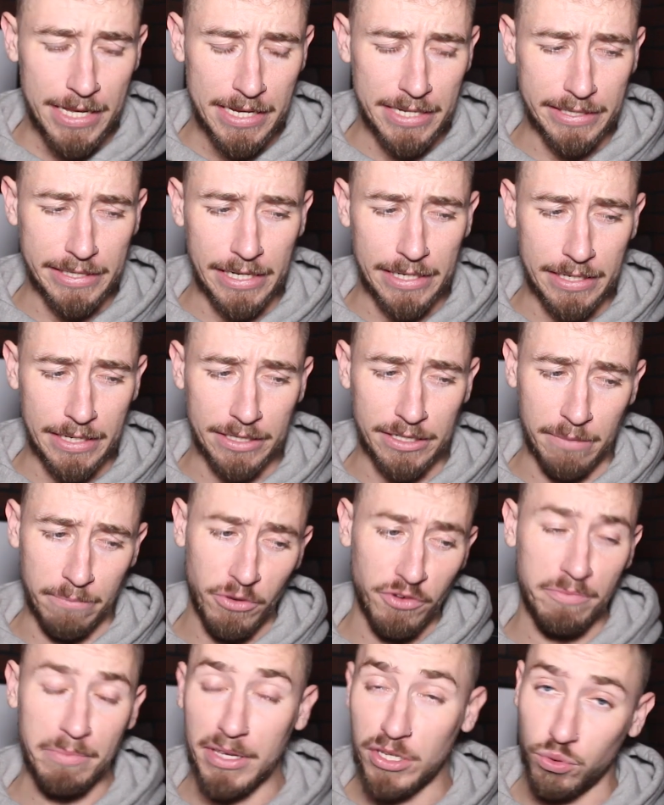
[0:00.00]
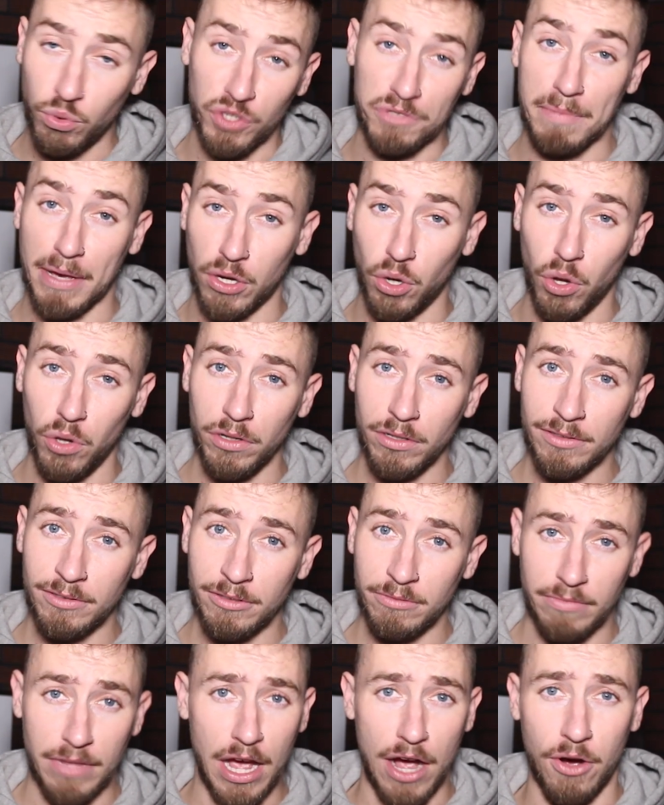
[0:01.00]
Is it moving me towards my goal?
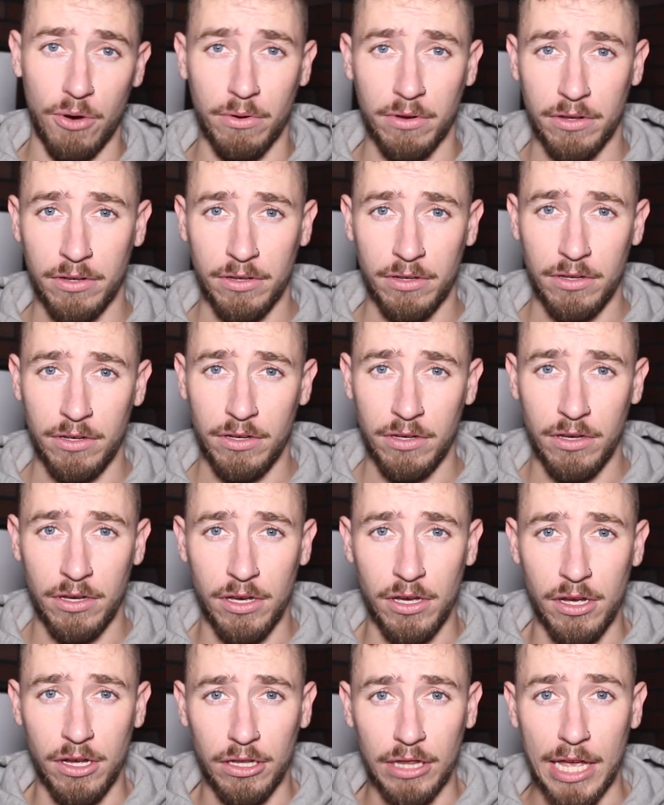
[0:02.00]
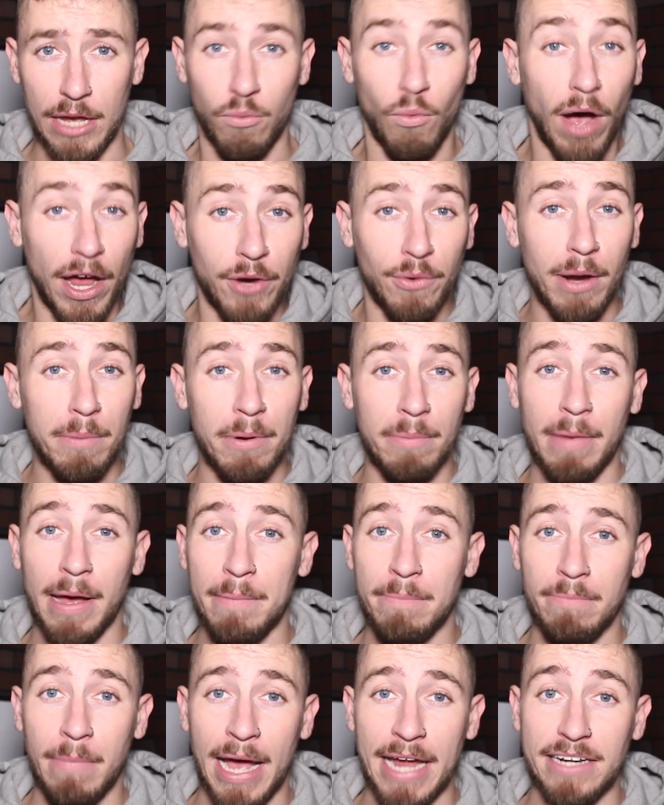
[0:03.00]
No. Like, why don't I put my
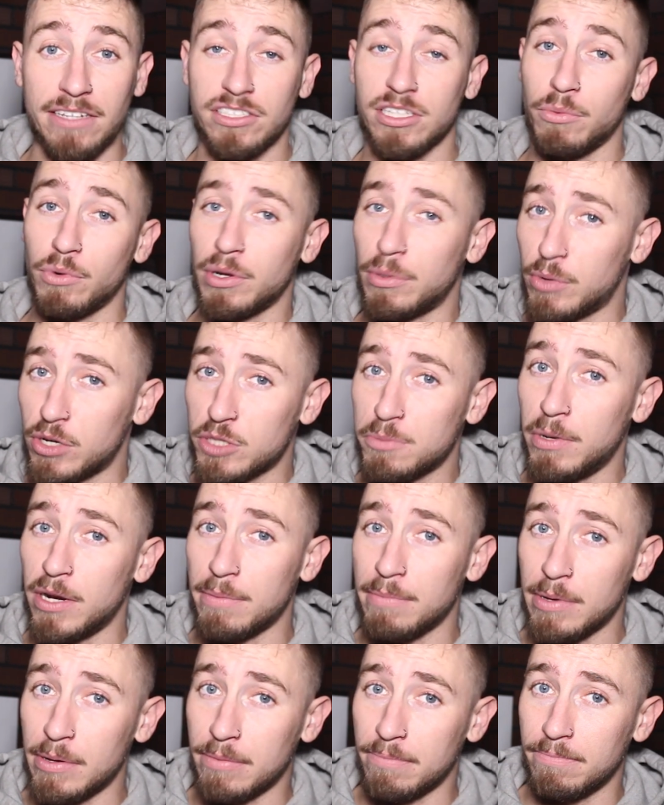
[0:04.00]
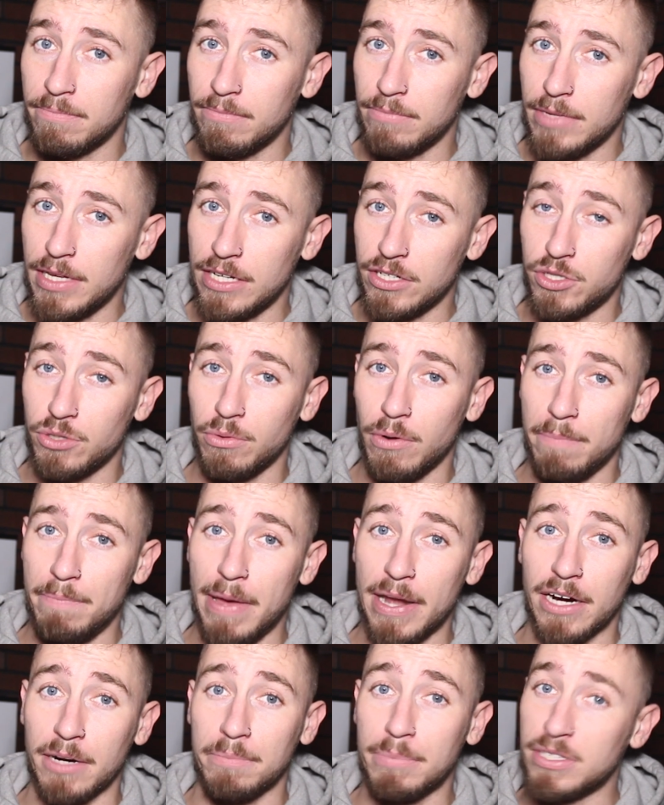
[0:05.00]
mind in somewhere where it's putting me into a
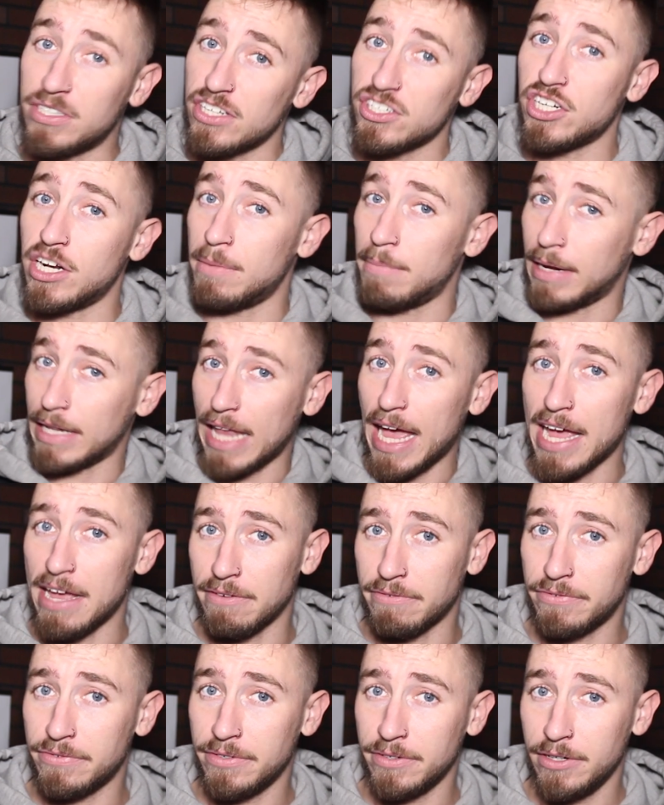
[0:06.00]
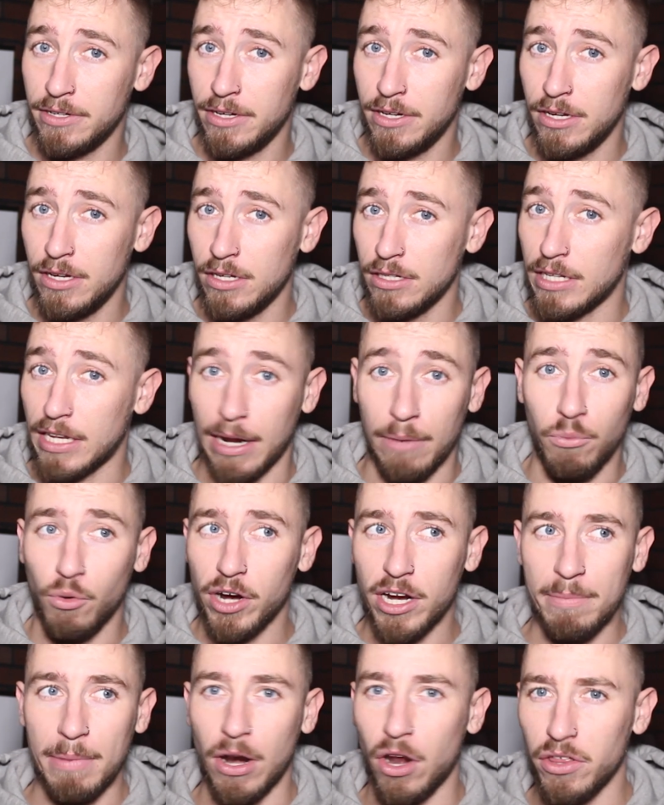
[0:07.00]
better position in my life? Like, I'm
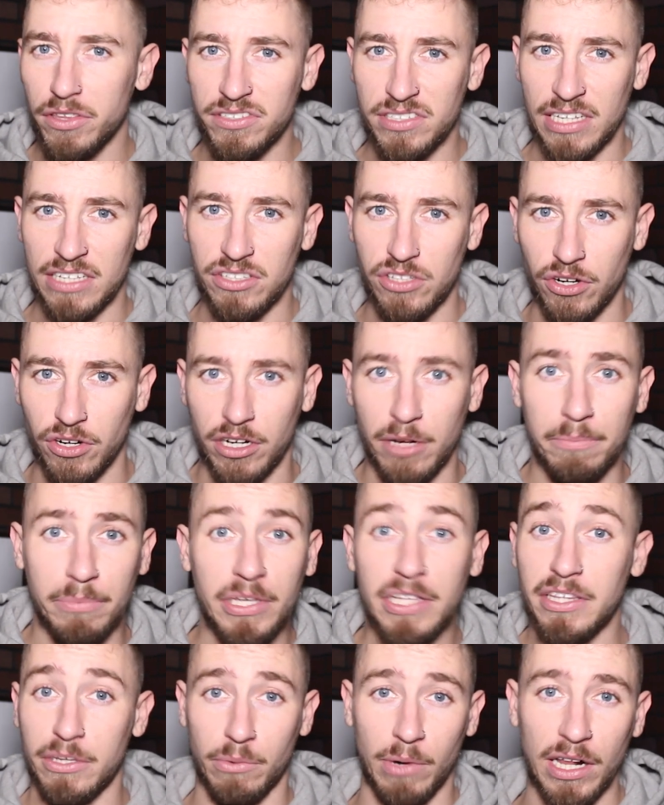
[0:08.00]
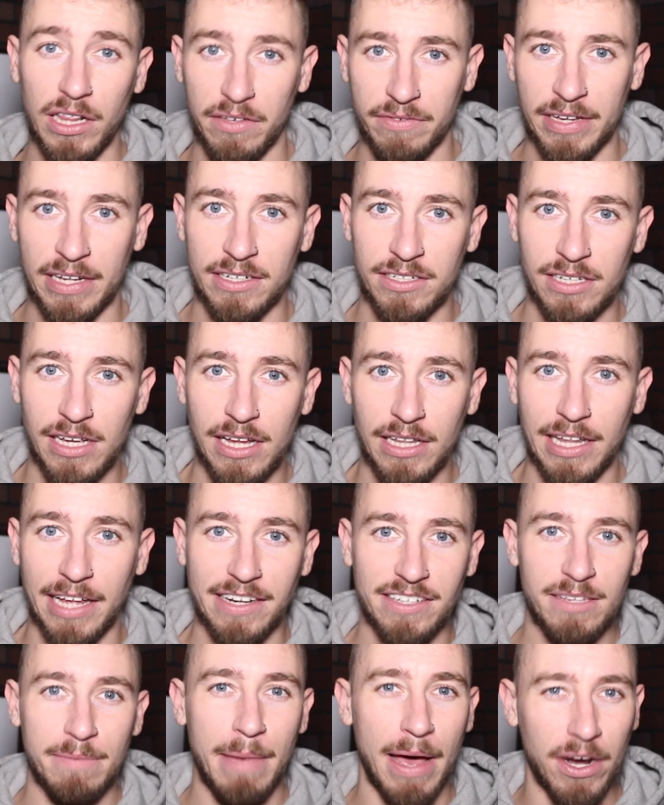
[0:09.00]
worrying about all these things that are completely irrelevant.
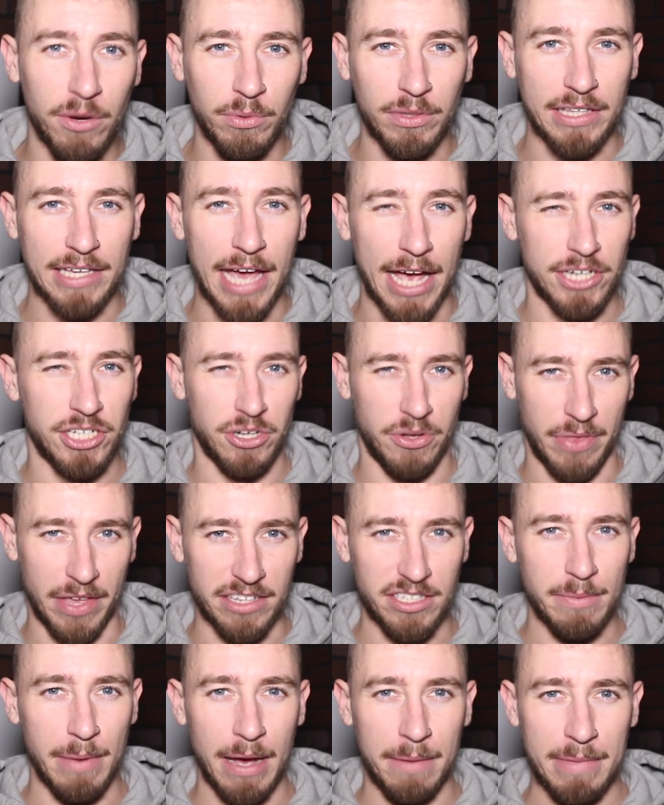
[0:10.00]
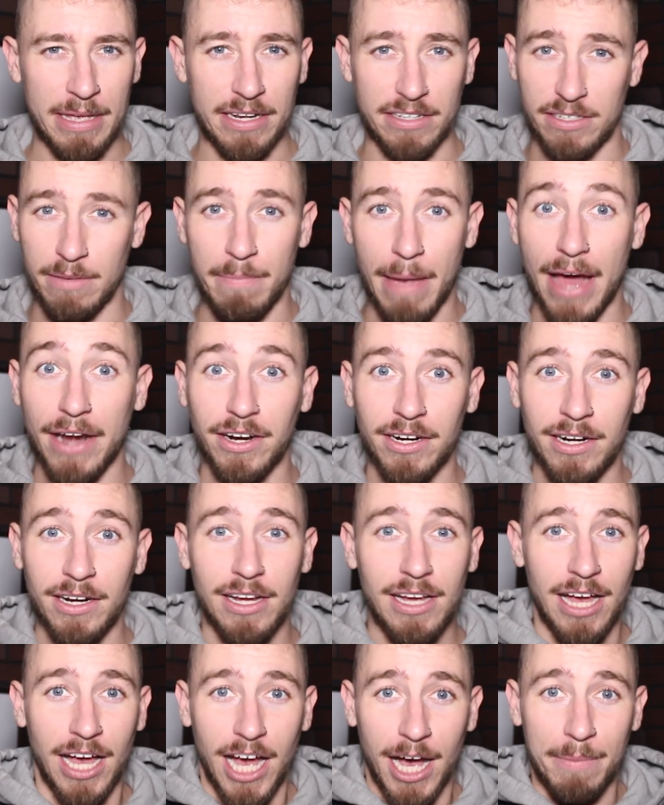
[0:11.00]
Like, does it matter what the cashier thinks about me? Does it matter
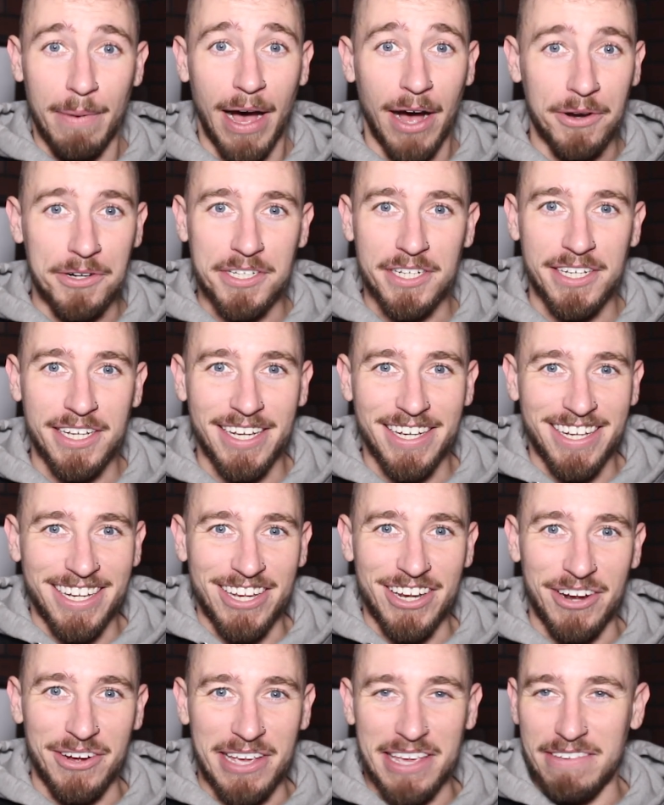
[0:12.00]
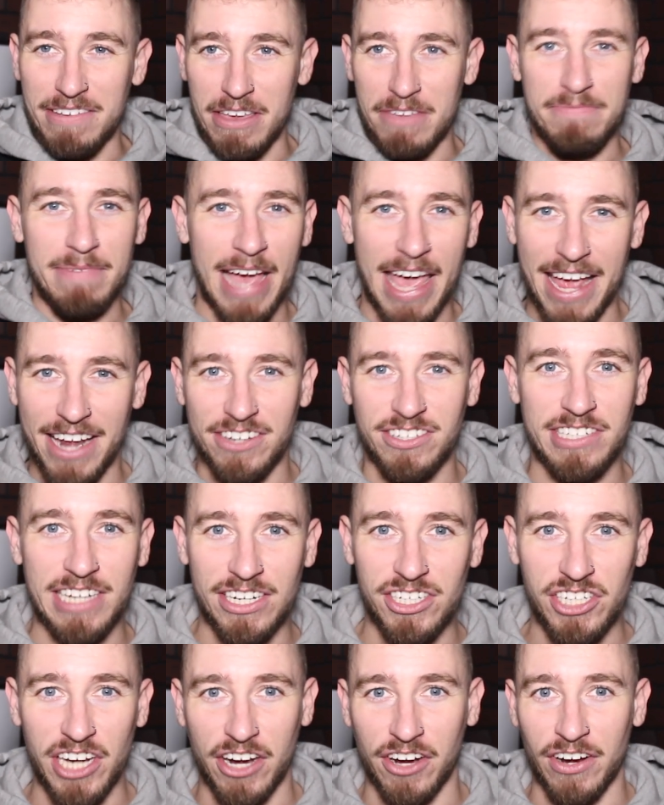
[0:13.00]
about, you know, if my hand
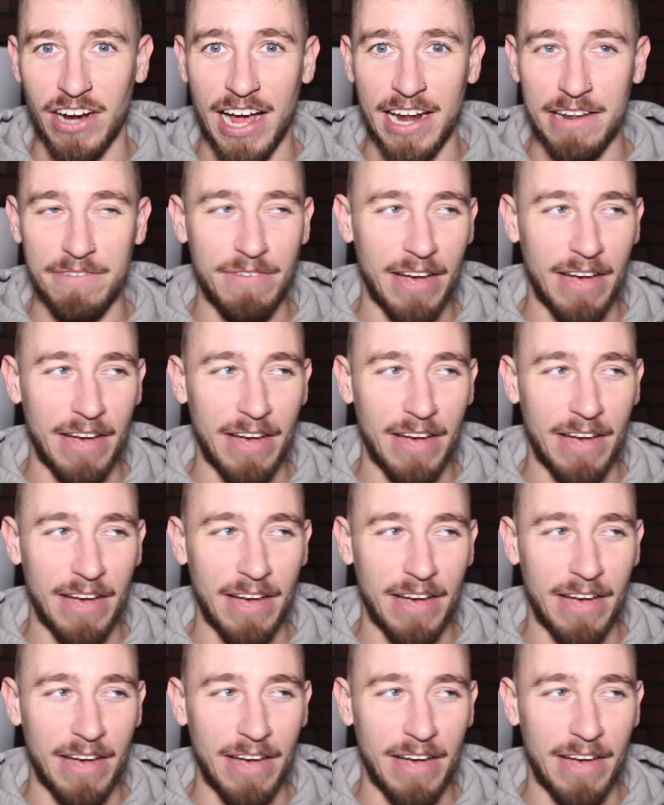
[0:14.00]
did shake or not?